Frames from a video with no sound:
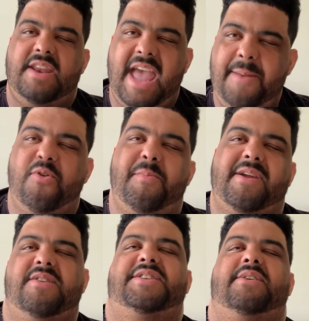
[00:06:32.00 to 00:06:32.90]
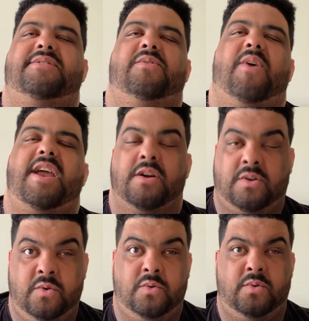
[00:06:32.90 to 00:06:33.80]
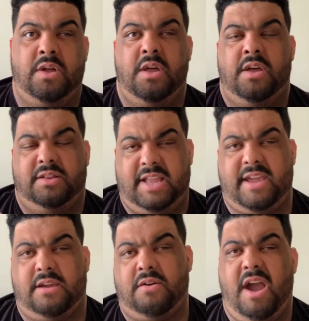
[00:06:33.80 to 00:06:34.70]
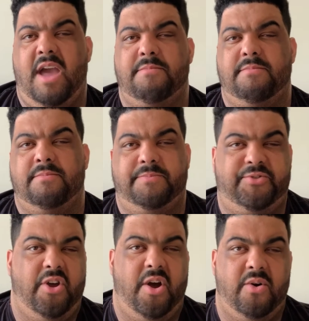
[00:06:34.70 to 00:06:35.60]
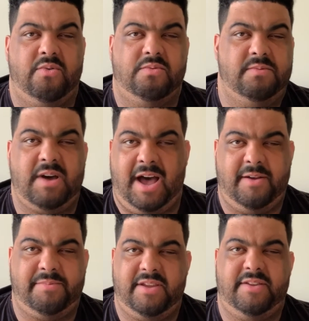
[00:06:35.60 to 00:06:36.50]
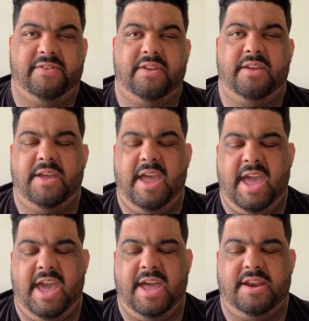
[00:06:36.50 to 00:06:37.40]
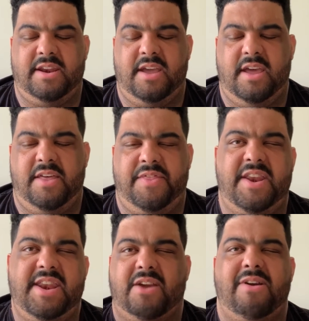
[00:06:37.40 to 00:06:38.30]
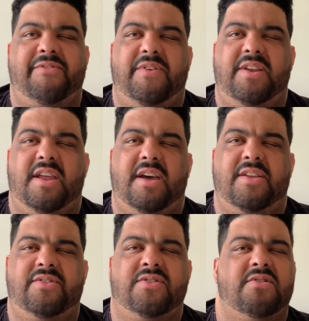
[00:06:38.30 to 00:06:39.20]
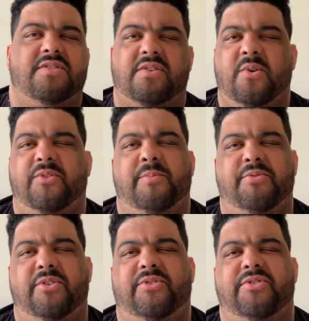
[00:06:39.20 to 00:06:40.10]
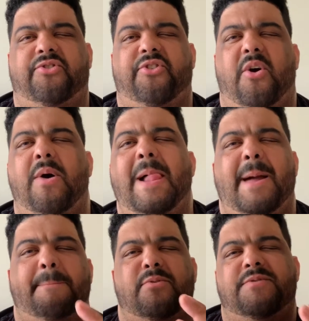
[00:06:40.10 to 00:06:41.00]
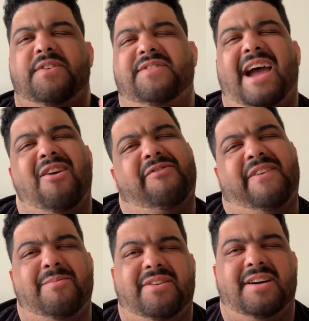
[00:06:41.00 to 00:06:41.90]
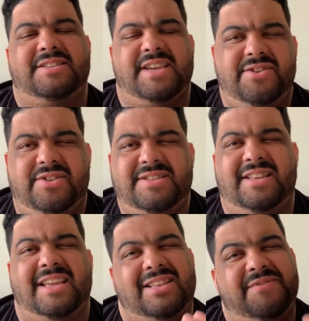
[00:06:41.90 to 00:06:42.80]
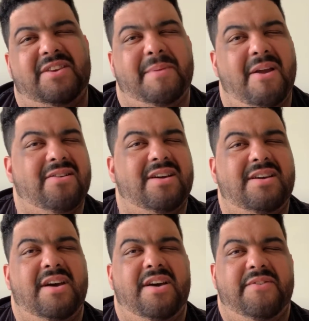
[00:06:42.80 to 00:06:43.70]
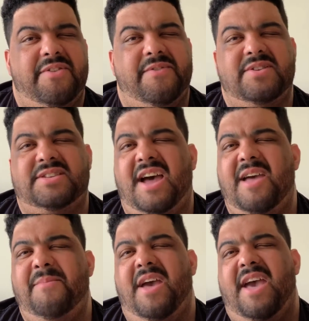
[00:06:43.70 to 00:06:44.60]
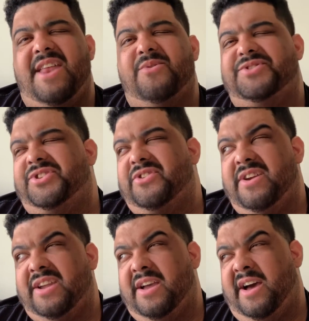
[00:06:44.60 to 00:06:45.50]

Ed Brubaker set out to write a cool like crime show, obviously, and then Nick Refn, during the course of producing the show, moved his entire family to Los Angeles and like lived in America for the first time, and it was during